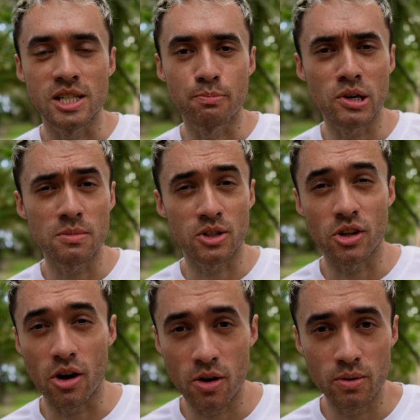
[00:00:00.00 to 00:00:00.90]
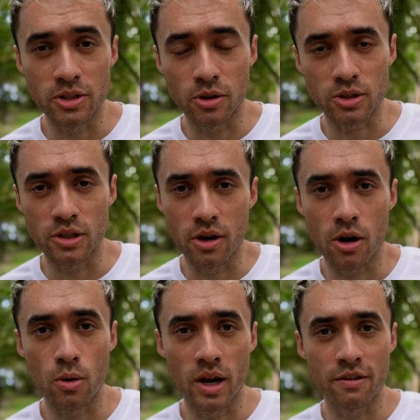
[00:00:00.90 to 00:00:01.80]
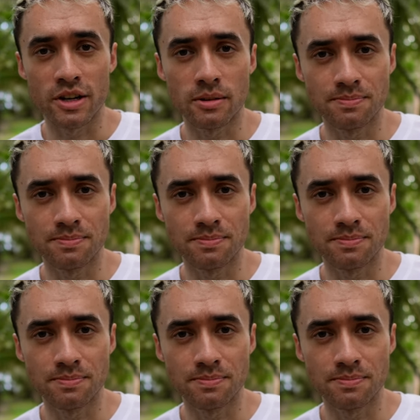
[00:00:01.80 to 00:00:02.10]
pretty much the only doctor in the whole area.